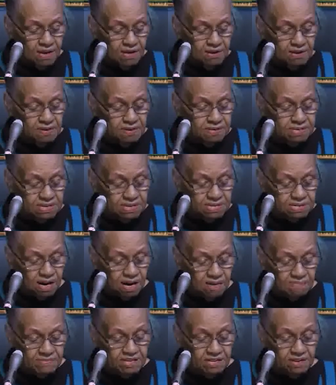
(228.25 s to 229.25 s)
You
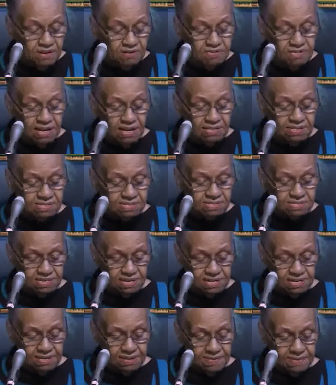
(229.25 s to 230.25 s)
determine your
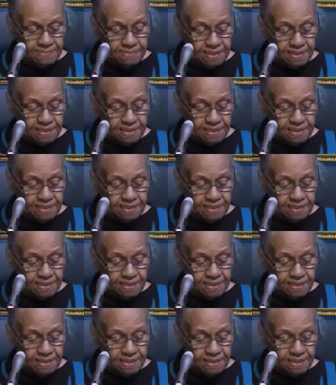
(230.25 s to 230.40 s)
destiny.